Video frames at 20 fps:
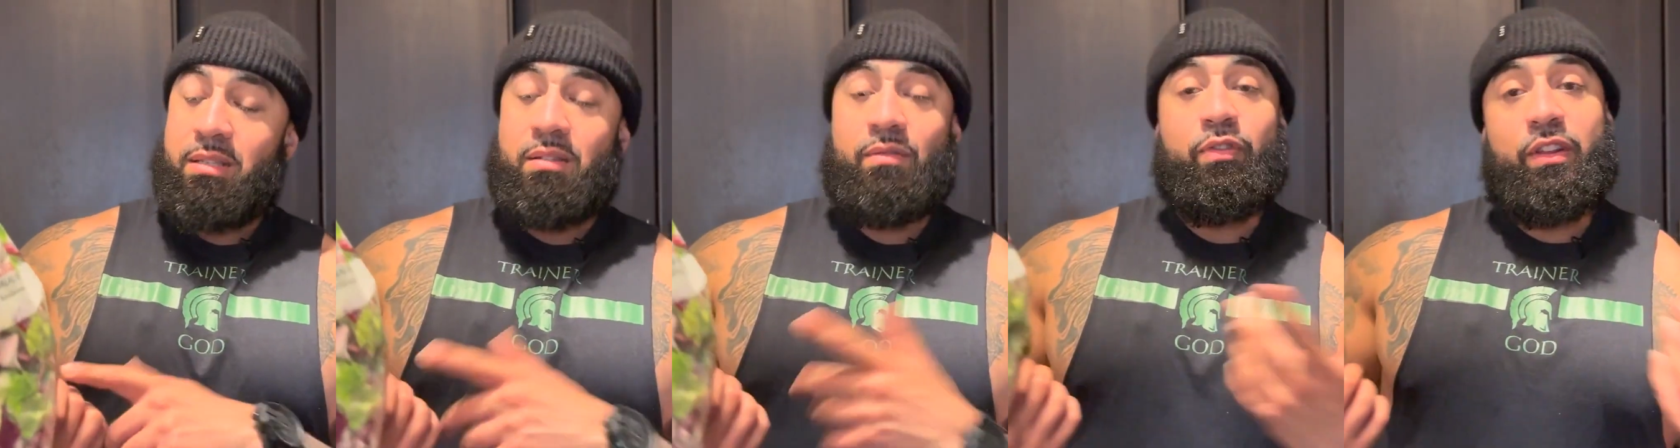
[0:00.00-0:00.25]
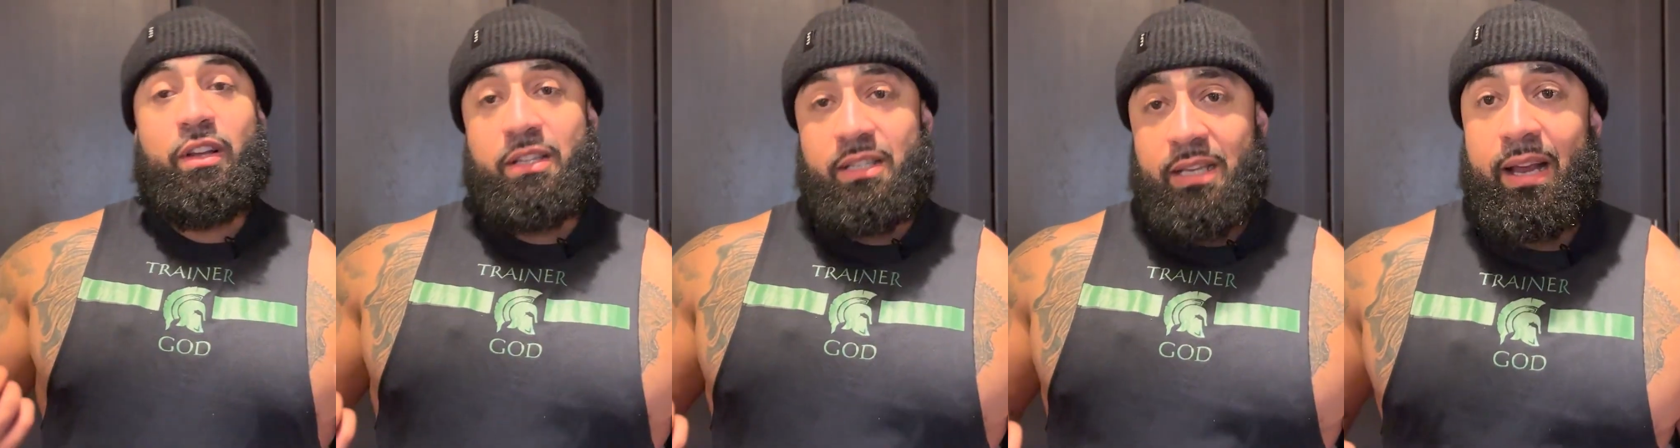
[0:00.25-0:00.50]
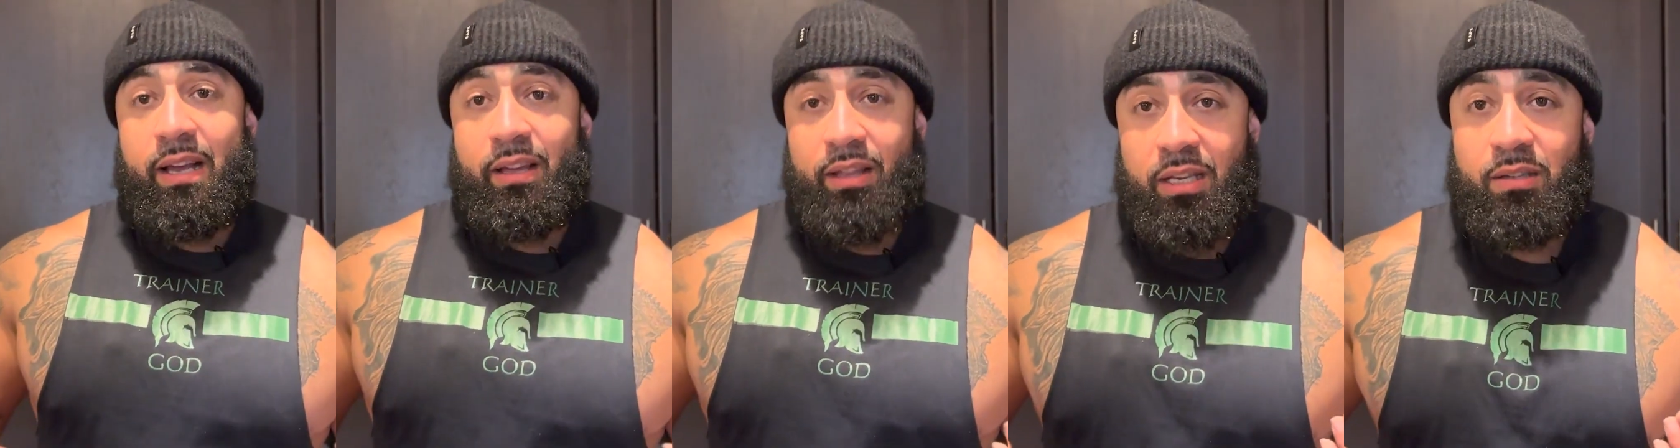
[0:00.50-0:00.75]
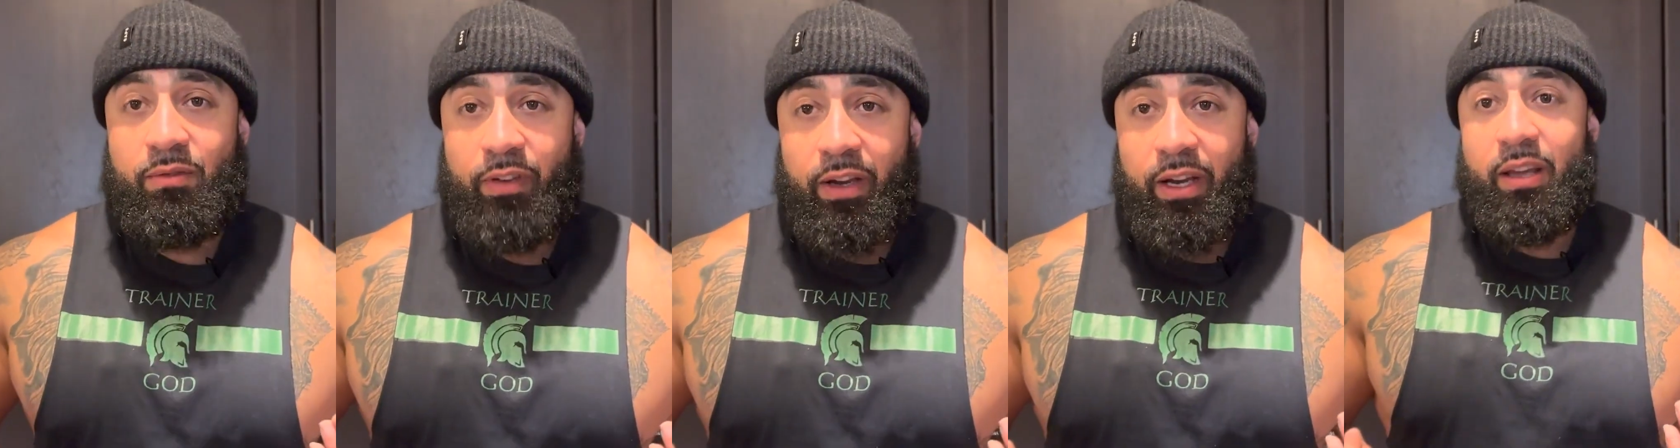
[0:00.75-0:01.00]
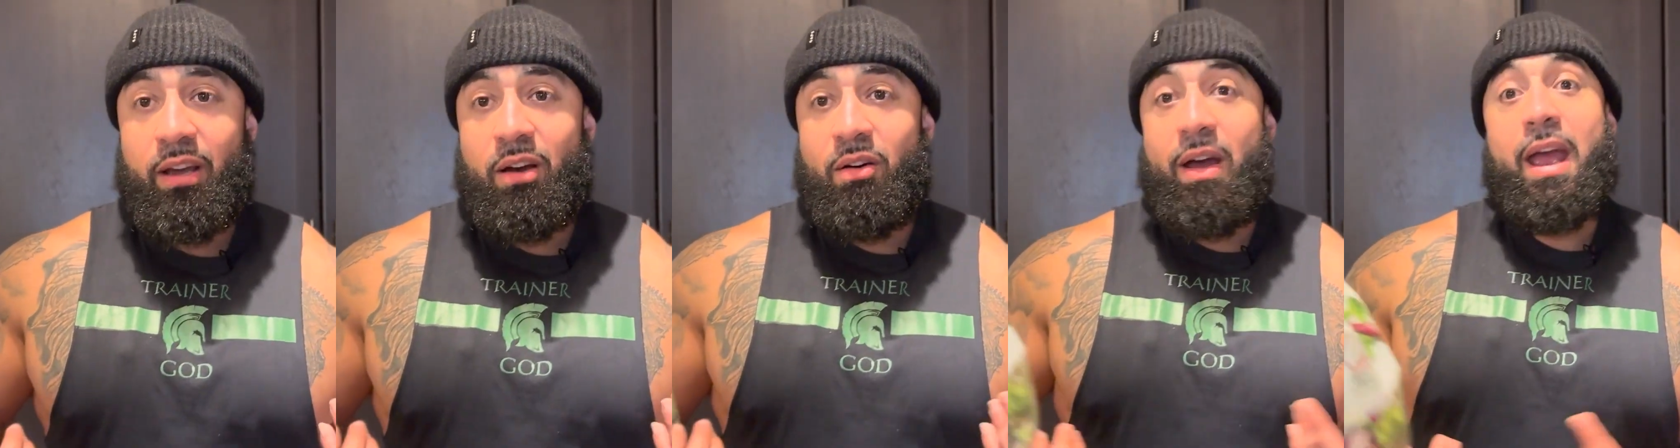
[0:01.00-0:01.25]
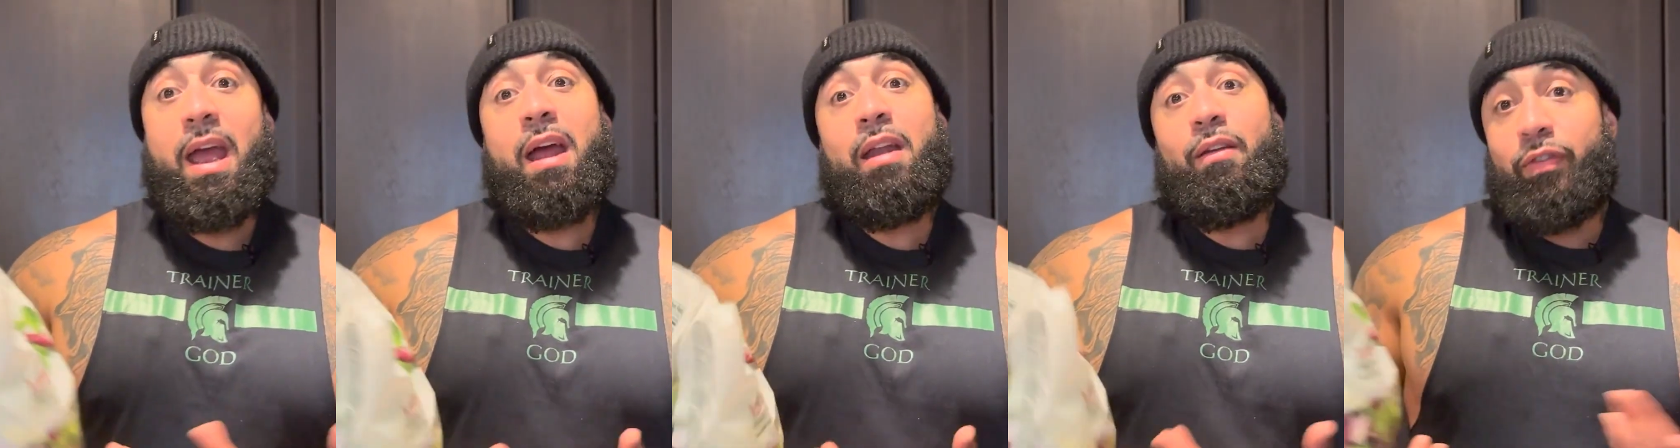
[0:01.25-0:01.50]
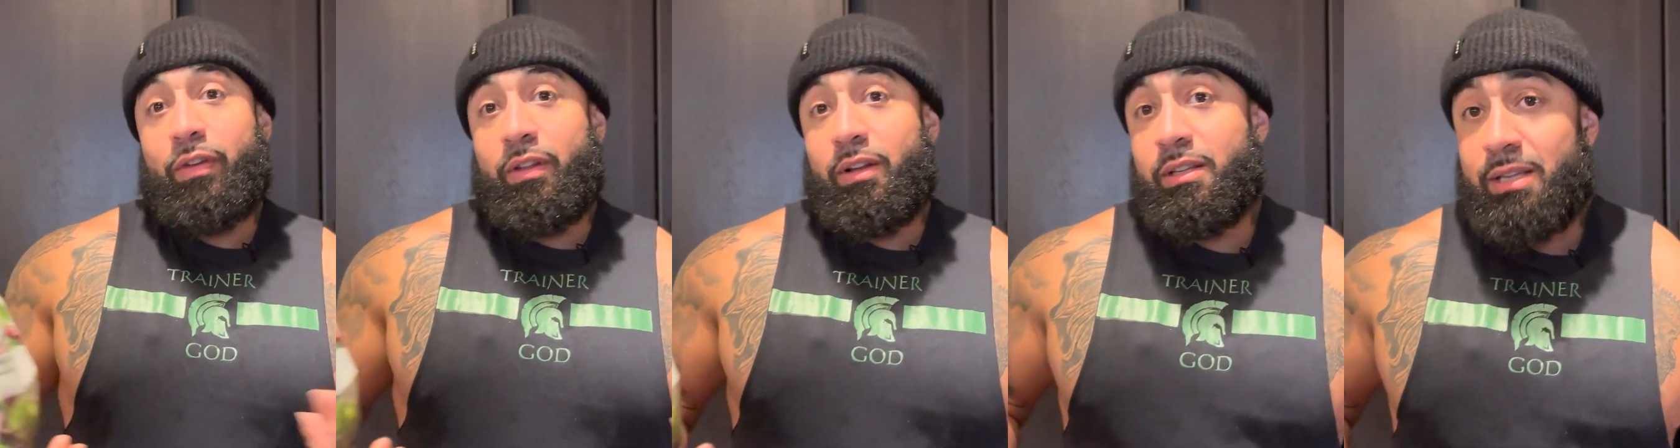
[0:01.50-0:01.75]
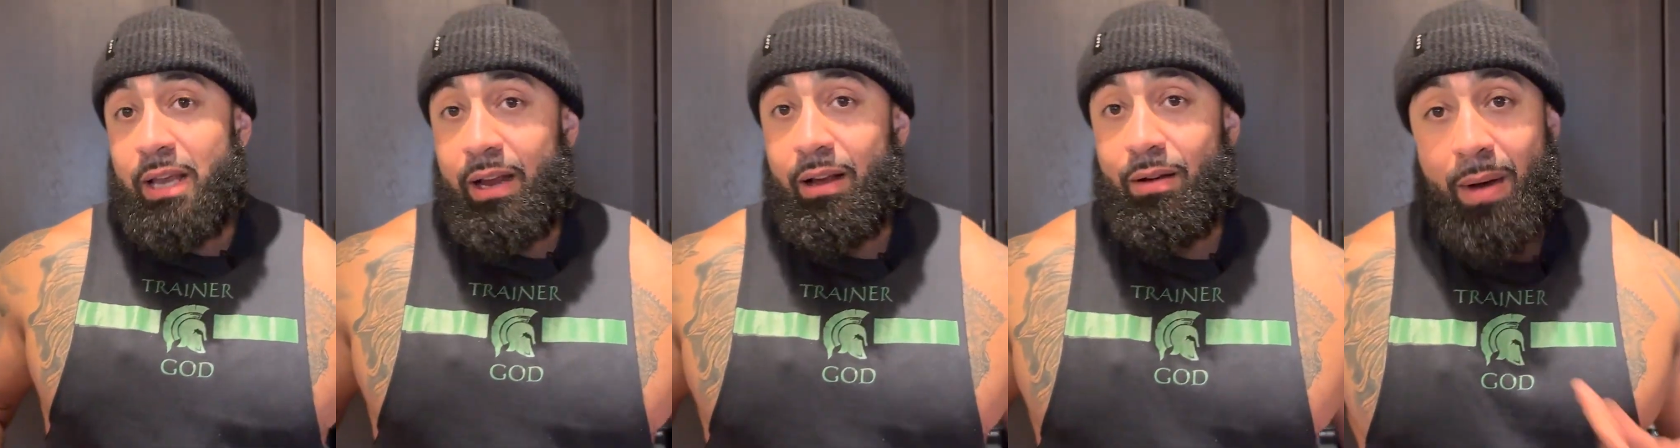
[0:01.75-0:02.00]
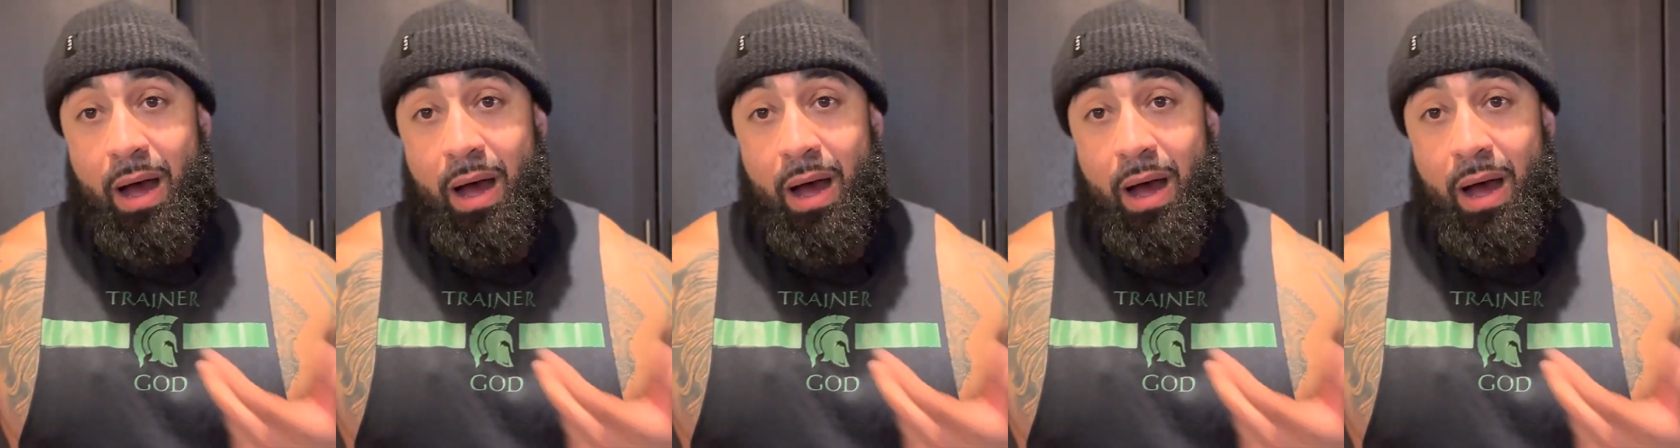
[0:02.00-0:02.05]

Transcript: for the sake of this video and for the sake of